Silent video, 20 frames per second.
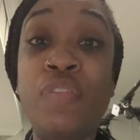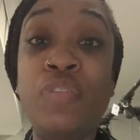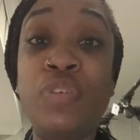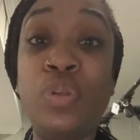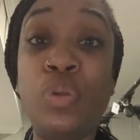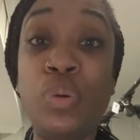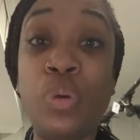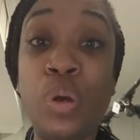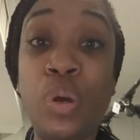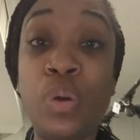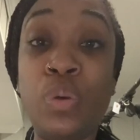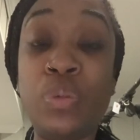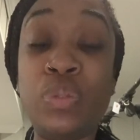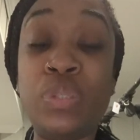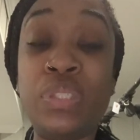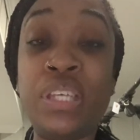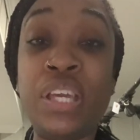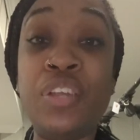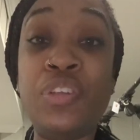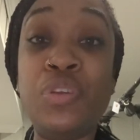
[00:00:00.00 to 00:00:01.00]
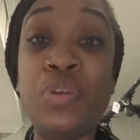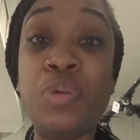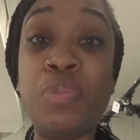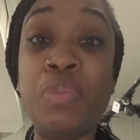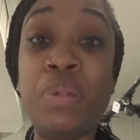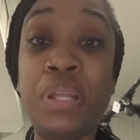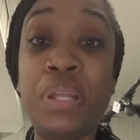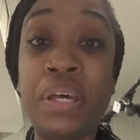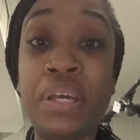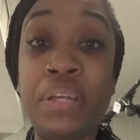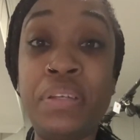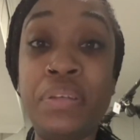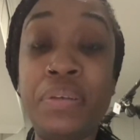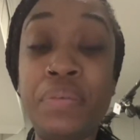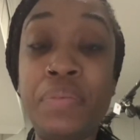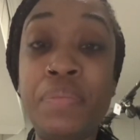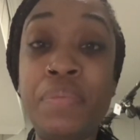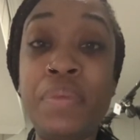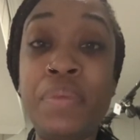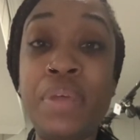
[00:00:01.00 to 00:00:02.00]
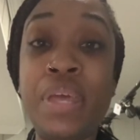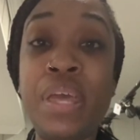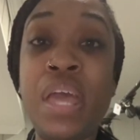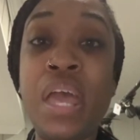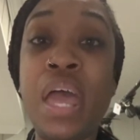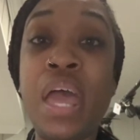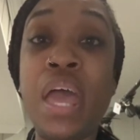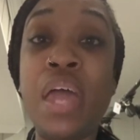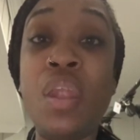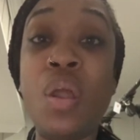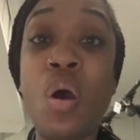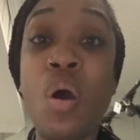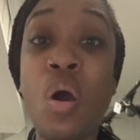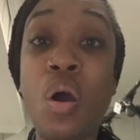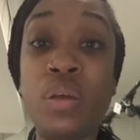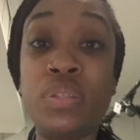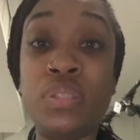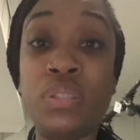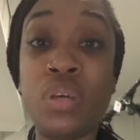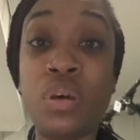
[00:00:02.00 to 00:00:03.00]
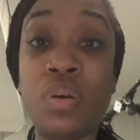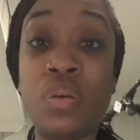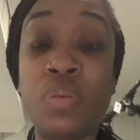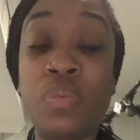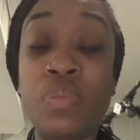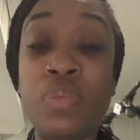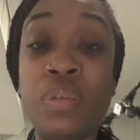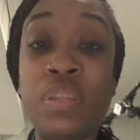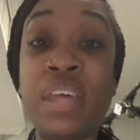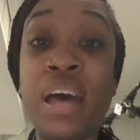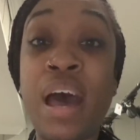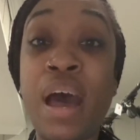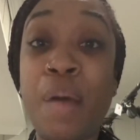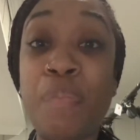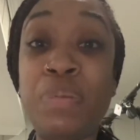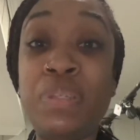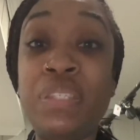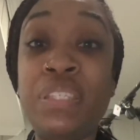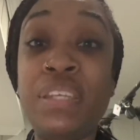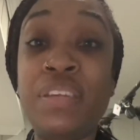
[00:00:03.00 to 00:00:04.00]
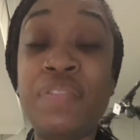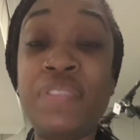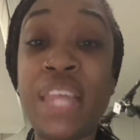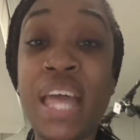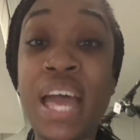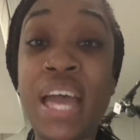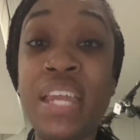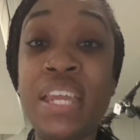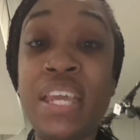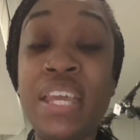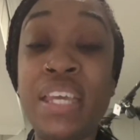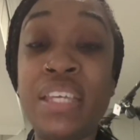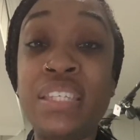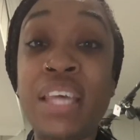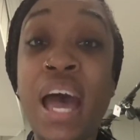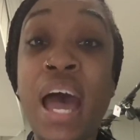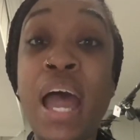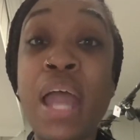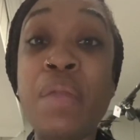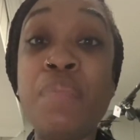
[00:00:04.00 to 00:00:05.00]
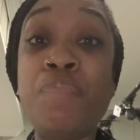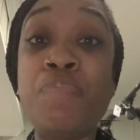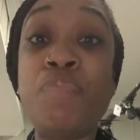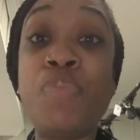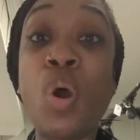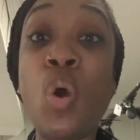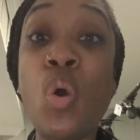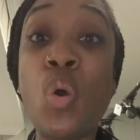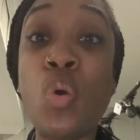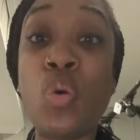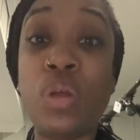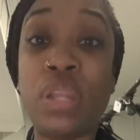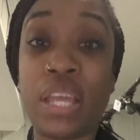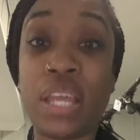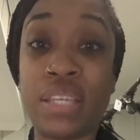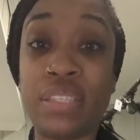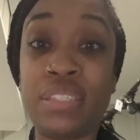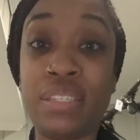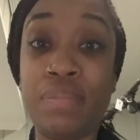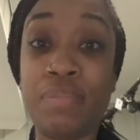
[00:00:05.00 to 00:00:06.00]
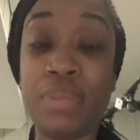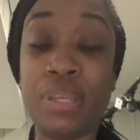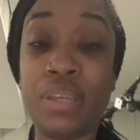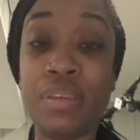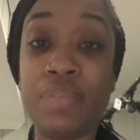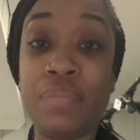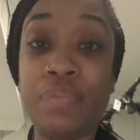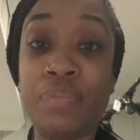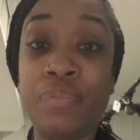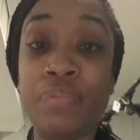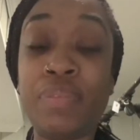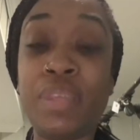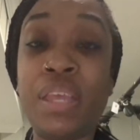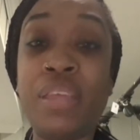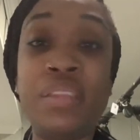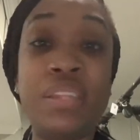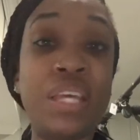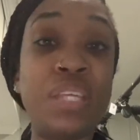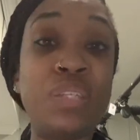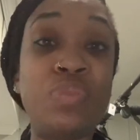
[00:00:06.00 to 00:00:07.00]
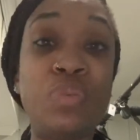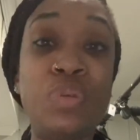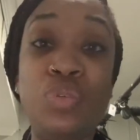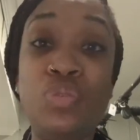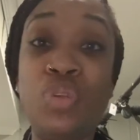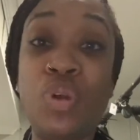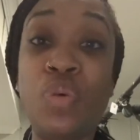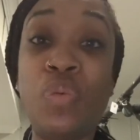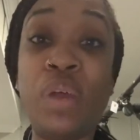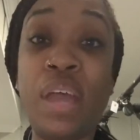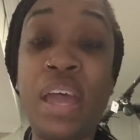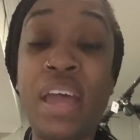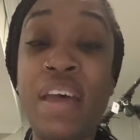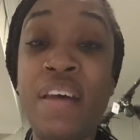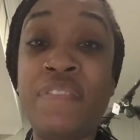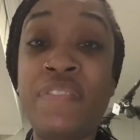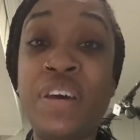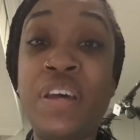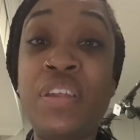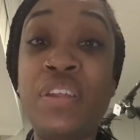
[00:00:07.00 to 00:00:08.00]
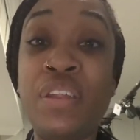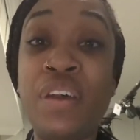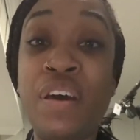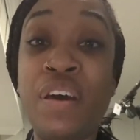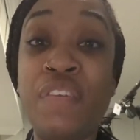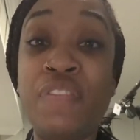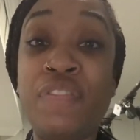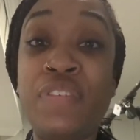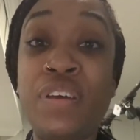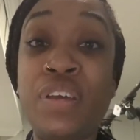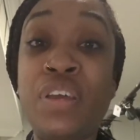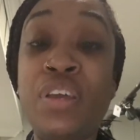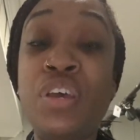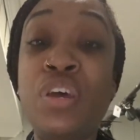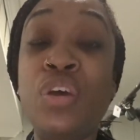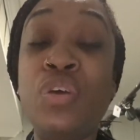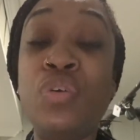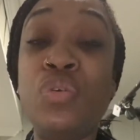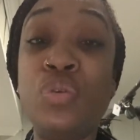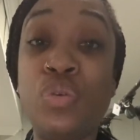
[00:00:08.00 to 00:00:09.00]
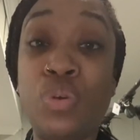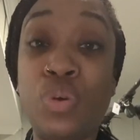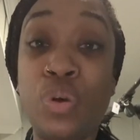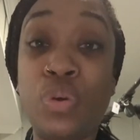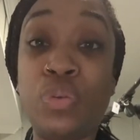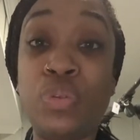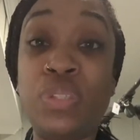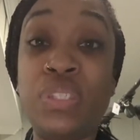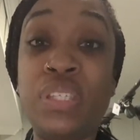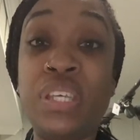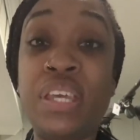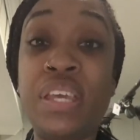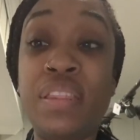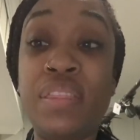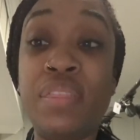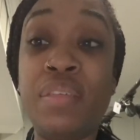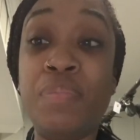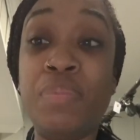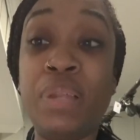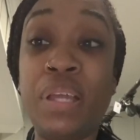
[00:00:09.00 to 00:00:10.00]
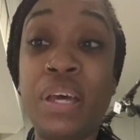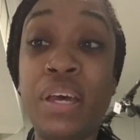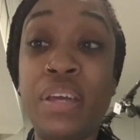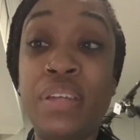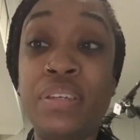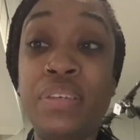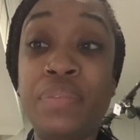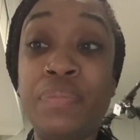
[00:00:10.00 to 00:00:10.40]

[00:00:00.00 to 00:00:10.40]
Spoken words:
glucose in your blood. And also, the opposite of that is hypoglycemia. That's when you don't have enough glucose in the blood.